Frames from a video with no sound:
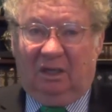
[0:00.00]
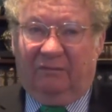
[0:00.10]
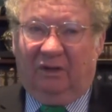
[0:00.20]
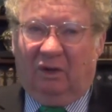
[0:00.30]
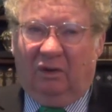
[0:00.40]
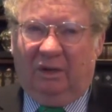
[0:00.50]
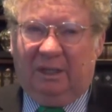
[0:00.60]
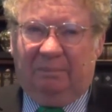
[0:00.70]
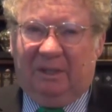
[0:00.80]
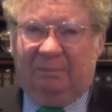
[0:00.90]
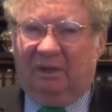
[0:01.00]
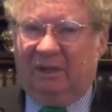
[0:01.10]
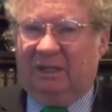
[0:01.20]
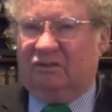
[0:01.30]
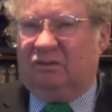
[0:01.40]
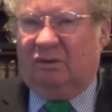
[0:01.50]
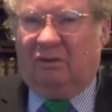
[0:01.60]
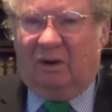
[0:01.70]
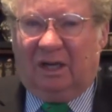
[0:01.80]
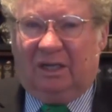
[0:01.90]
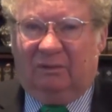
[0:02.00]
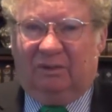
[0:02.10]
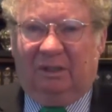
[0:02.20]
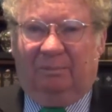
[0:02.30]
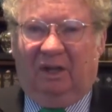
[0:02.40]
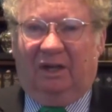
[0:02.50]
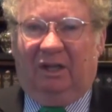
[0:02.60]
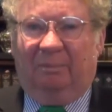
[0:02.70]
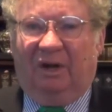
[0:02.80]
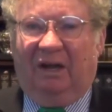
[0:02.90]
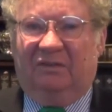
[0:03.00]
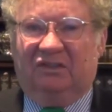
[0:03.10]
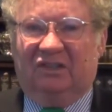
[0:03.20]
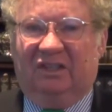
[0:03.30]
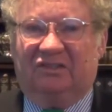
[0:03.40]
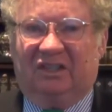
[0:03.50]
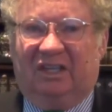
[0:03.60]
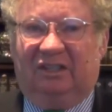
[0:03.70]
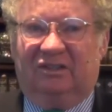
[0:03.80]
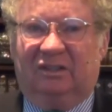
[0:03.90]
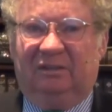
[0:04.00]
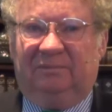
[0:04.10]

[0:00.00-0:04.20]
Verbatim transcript: of the holy people, and is drunken with the blood of the prophets and the saints,